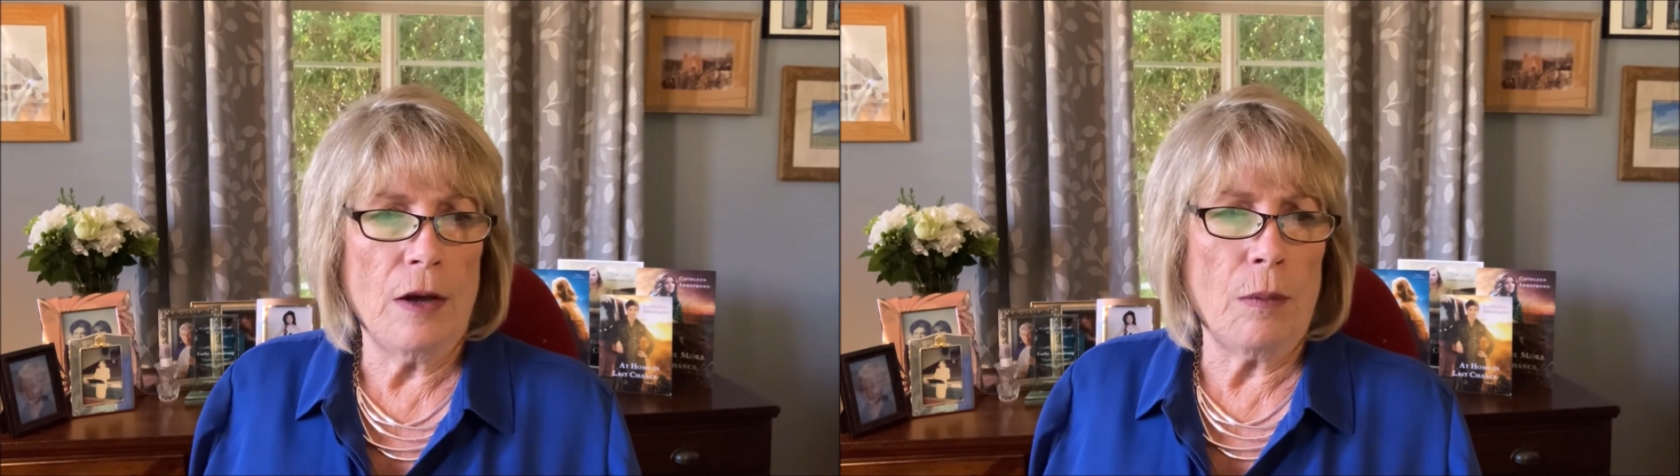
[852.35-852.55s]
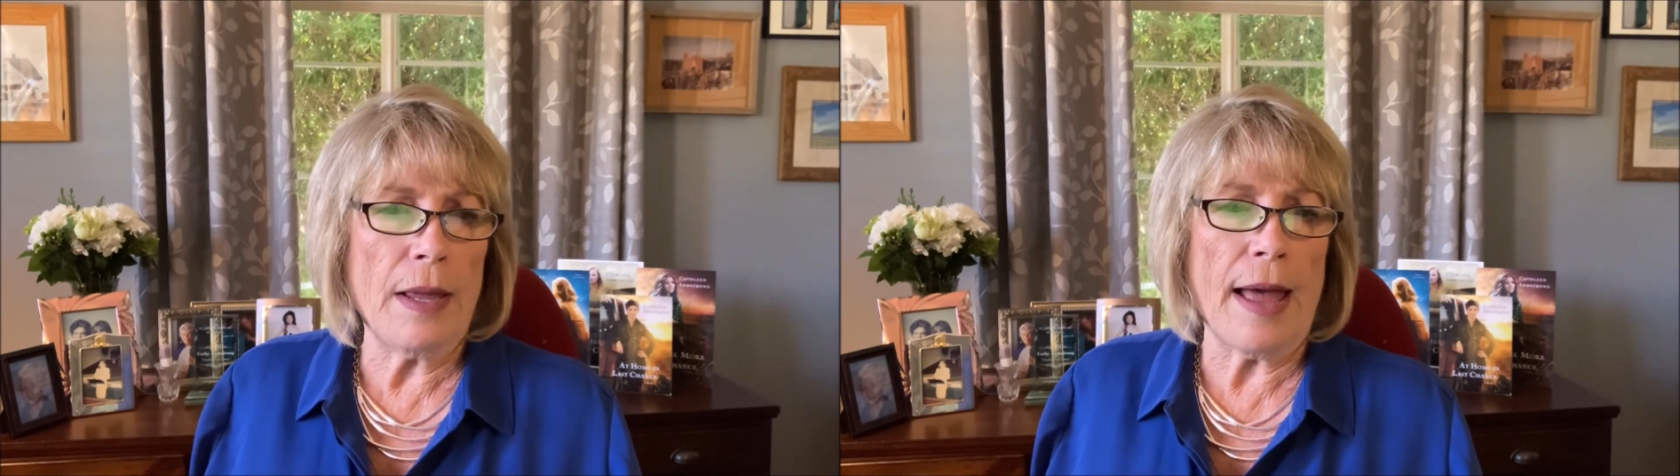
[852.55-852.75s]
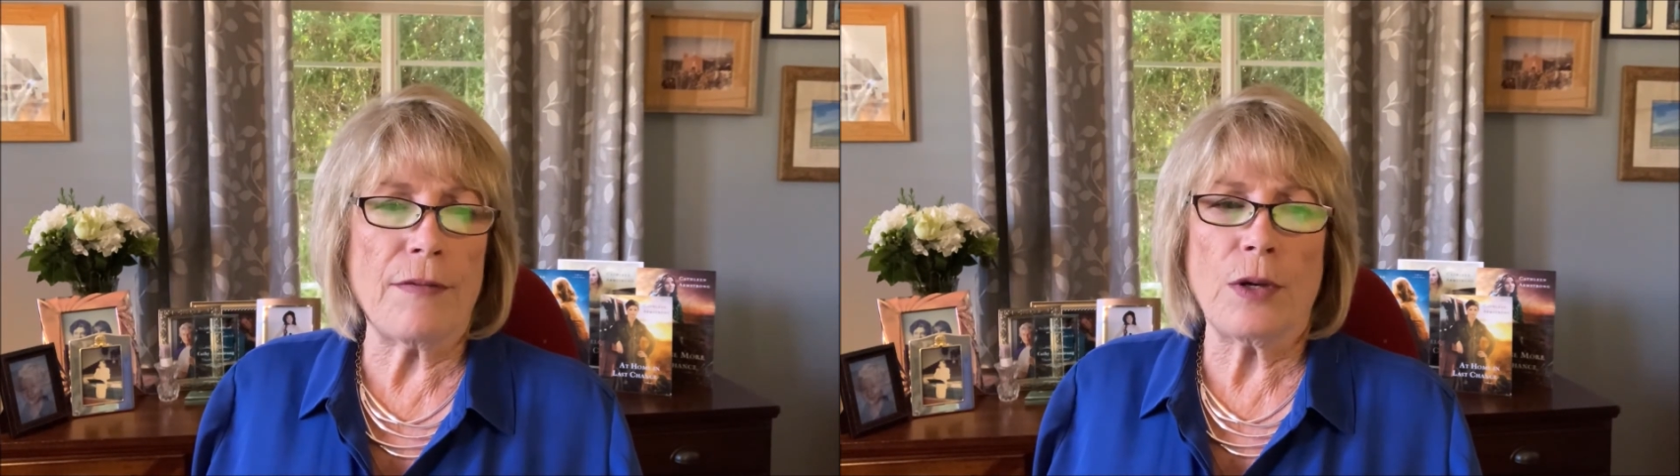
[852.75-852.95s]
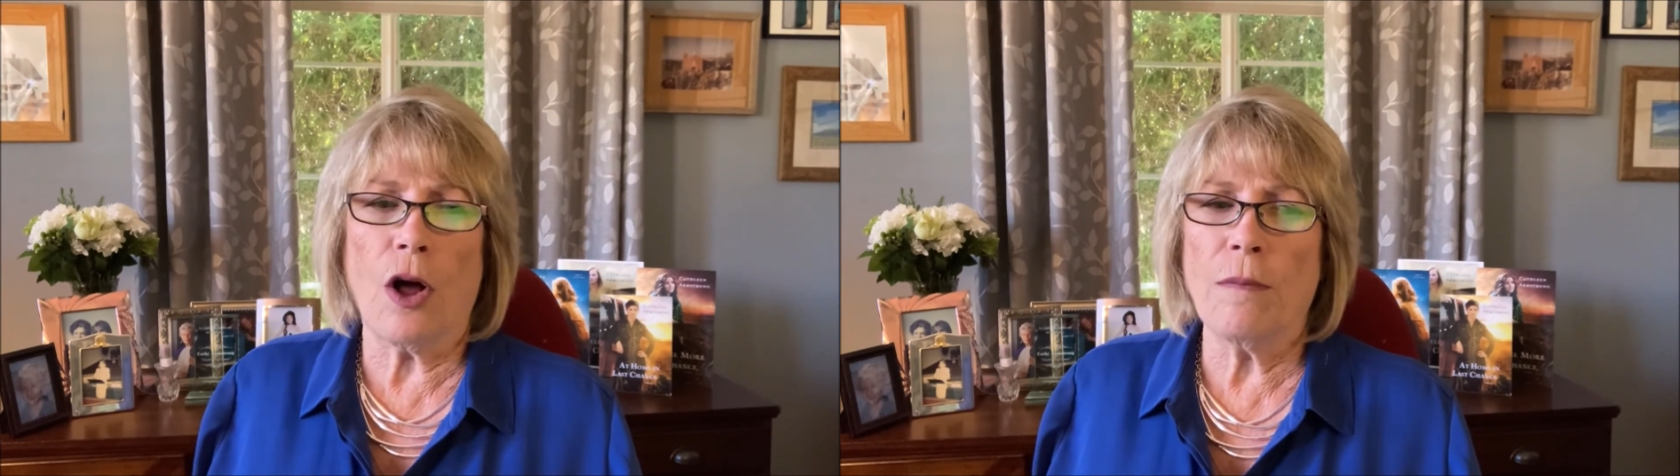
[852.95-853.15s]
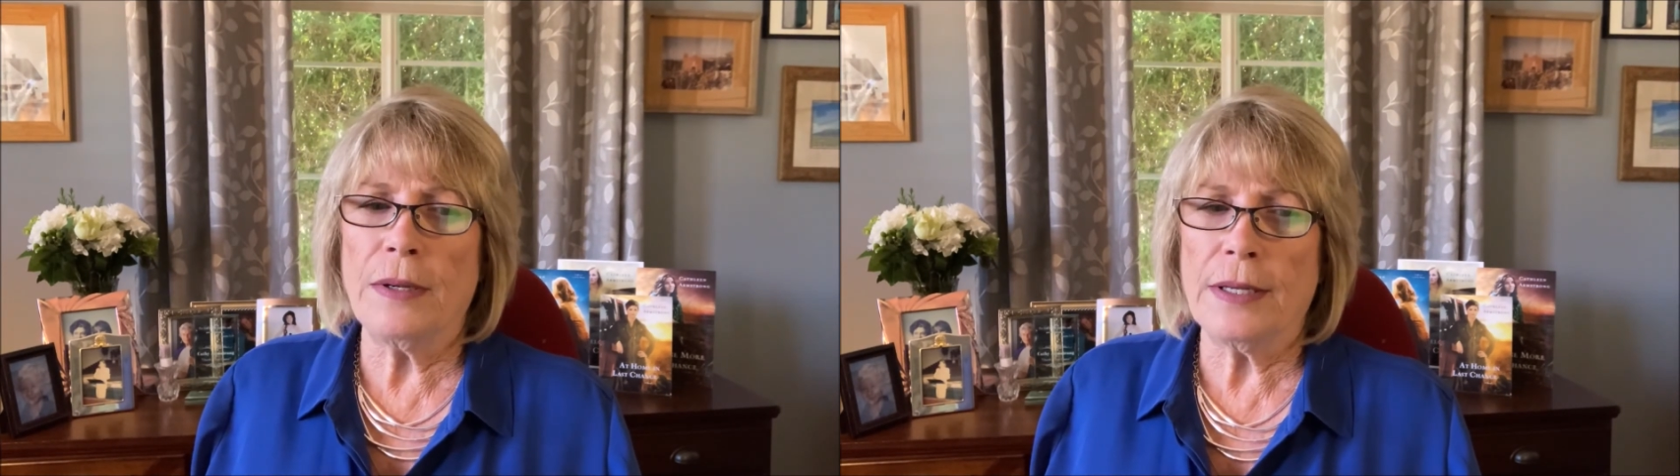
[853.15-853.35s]
"We haven't
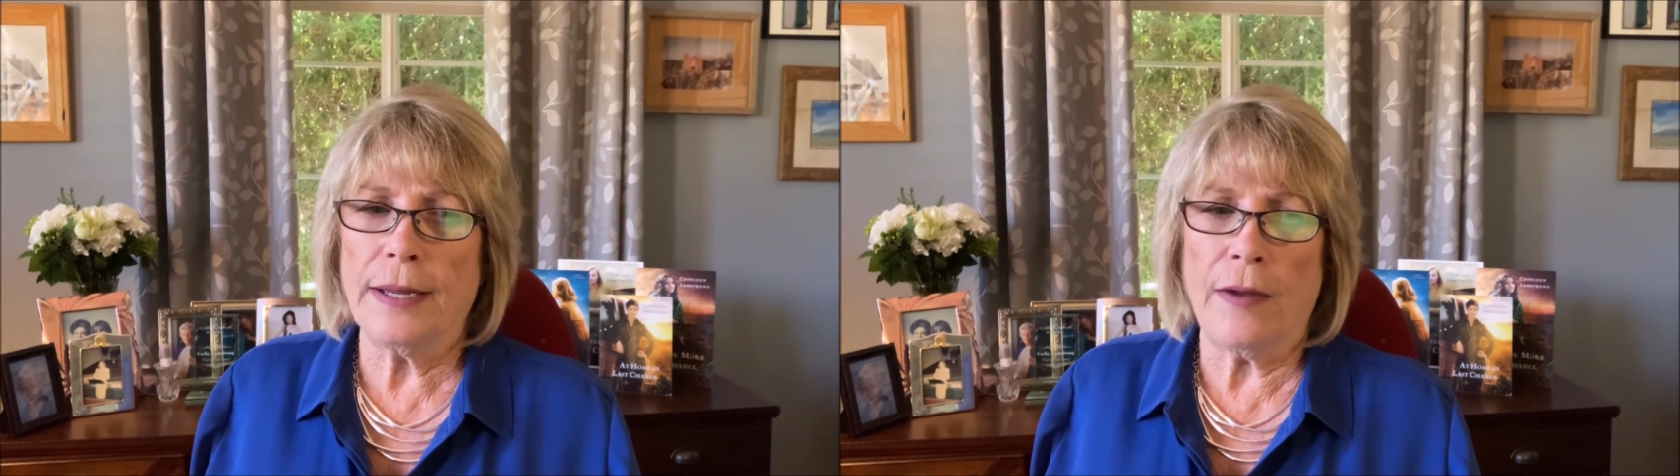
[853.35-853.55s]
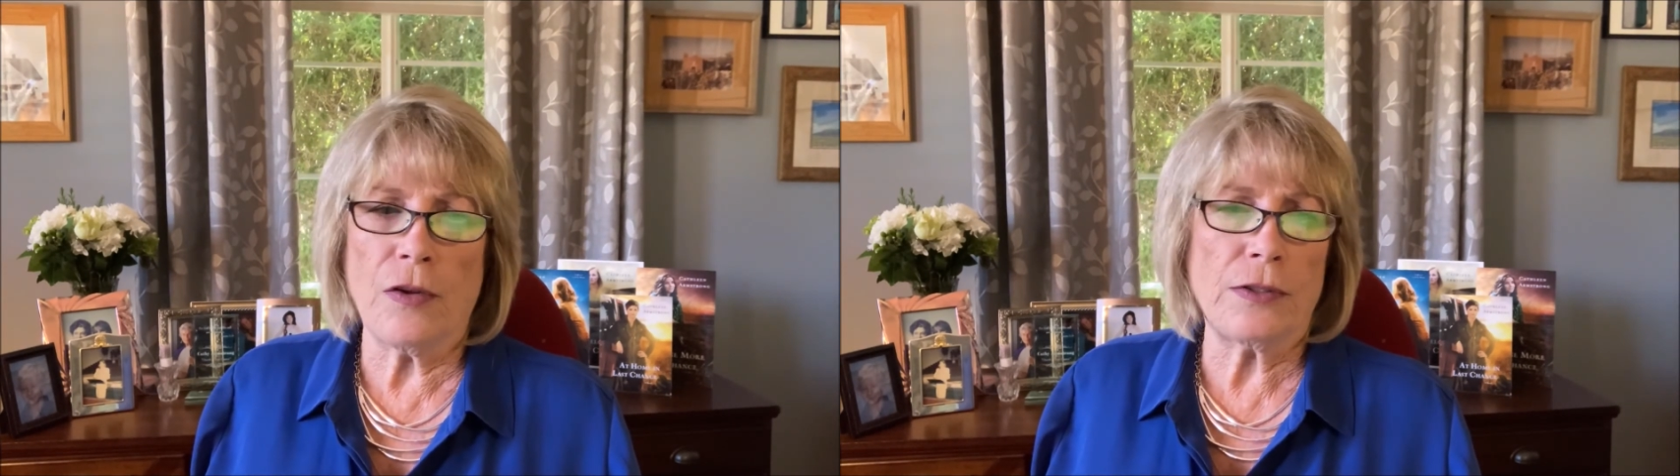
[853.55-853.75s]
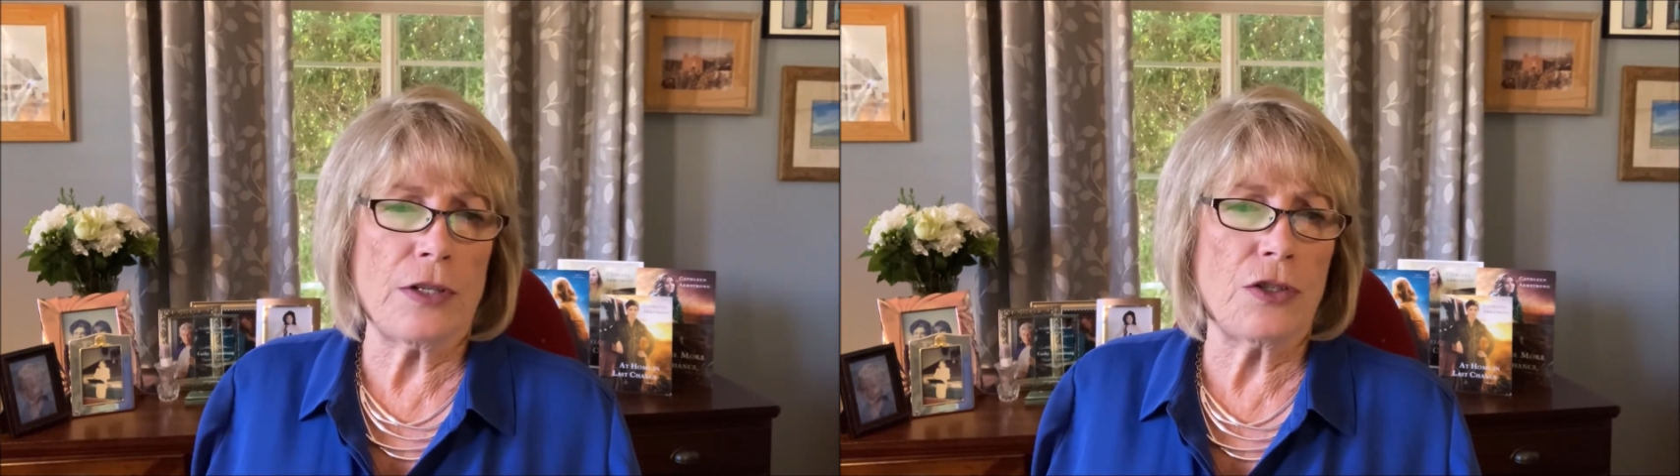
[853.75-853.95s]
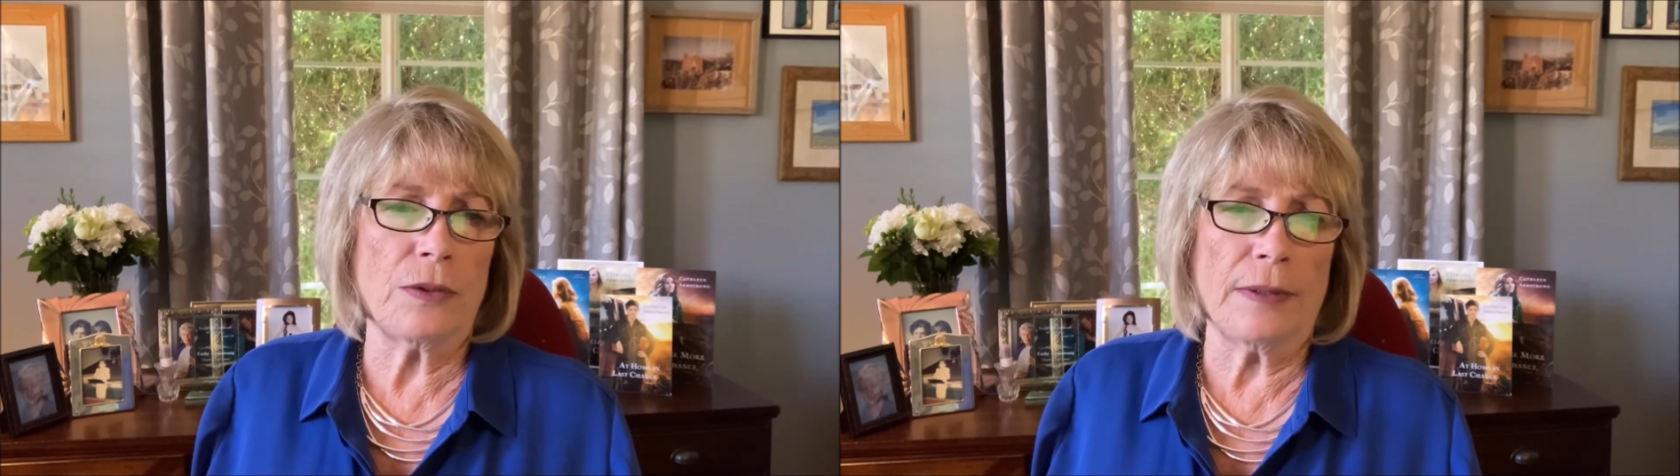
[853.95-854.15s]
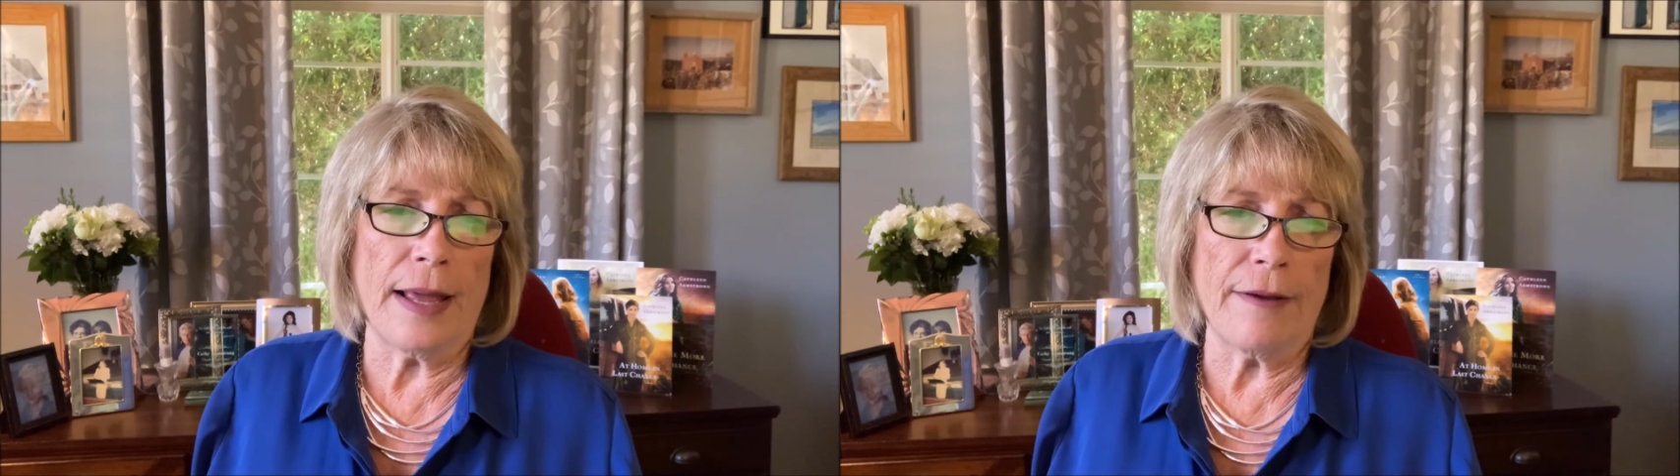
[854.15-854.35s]
all been together since
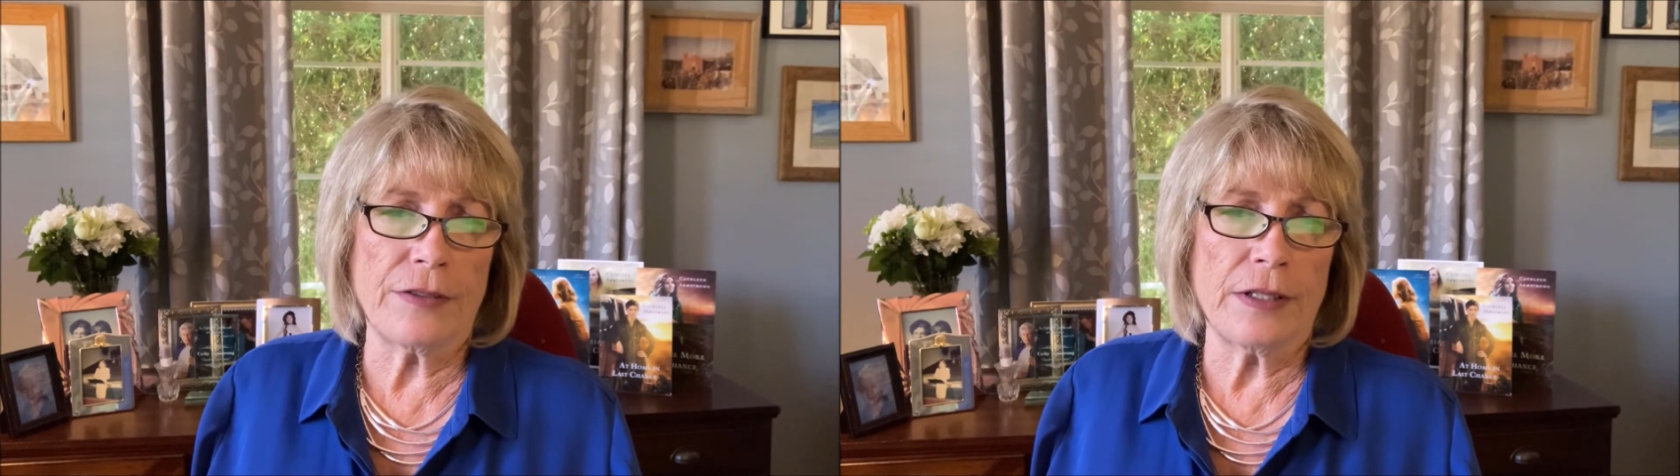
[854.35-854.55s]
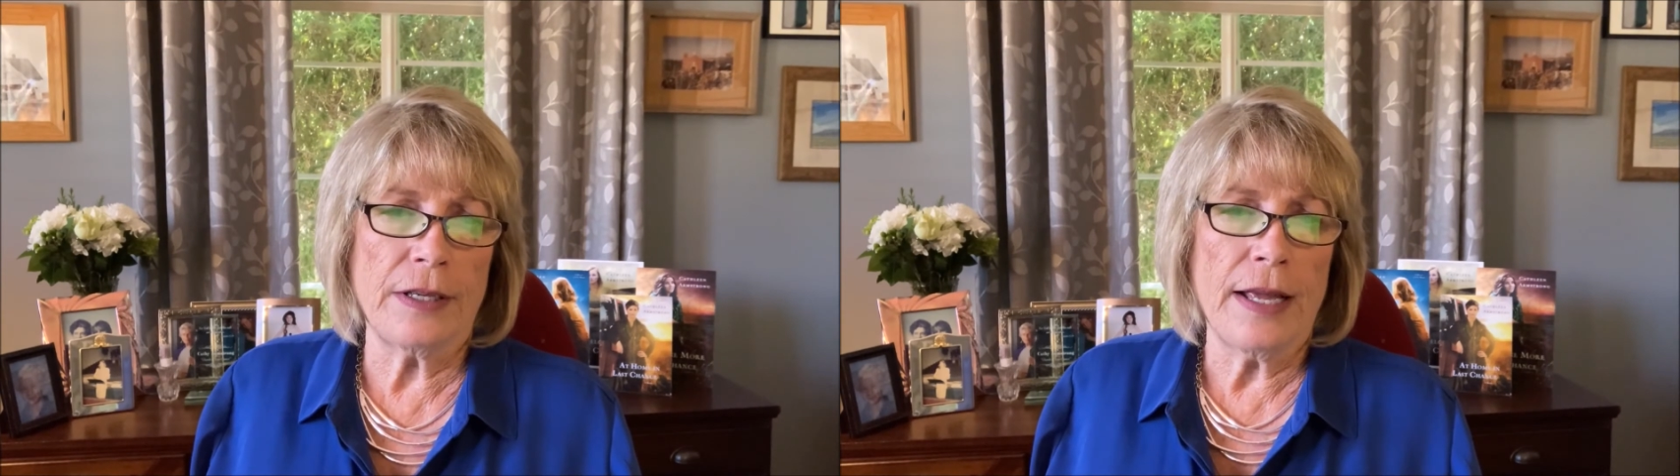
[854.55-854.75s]
you left.